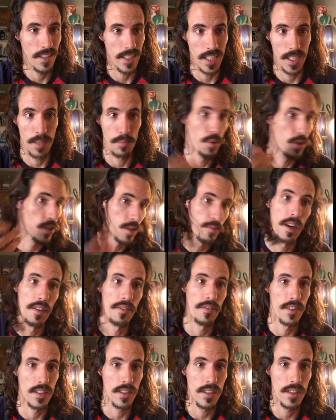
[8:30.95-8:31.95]
like he pushed him
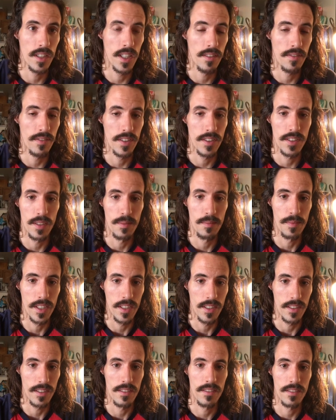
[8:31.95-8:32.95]
off a cliff or something,
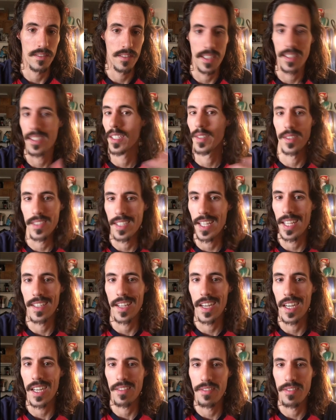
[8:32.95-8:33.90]
because that's how his dad died.